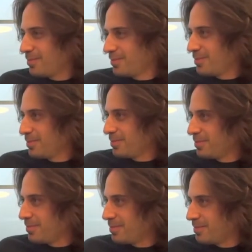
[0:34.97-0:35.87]

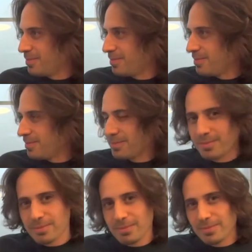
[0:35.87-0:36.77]

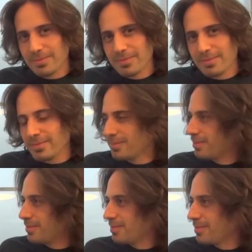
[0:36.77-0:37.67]

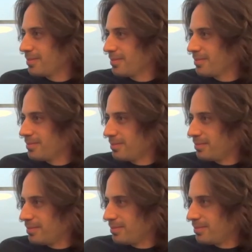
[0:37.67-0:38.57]

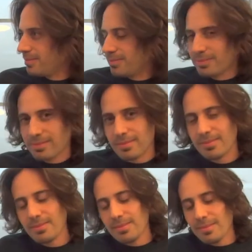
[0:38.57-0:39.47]

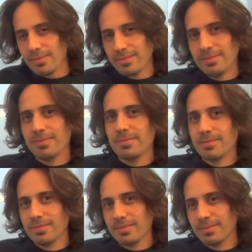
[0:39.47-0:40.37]

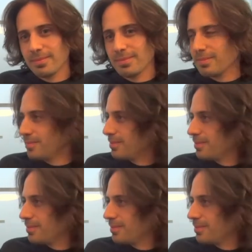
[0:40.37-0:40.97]
[no speech]